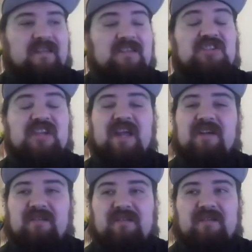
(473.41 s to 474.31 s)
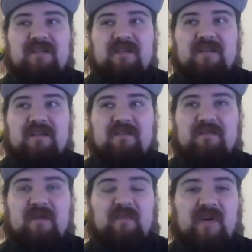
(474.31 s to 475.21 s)
in general,
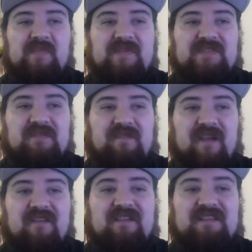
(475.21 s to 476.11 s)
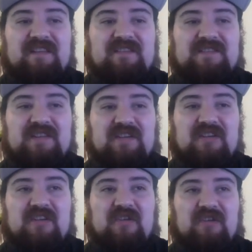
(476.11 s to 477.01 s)
the purpose of fairy tales are
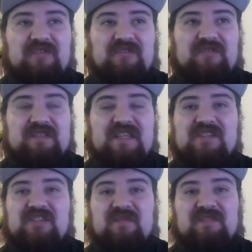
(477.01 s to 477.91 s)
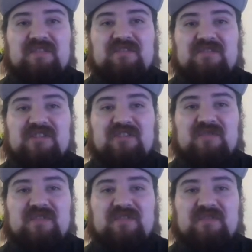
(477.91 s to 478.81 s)
you know to teach something to
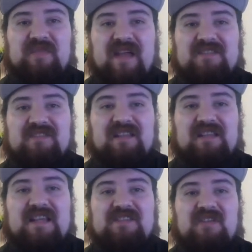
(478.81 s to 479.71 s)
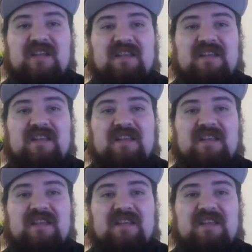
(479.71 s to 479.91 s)
children or to pass on a lesson,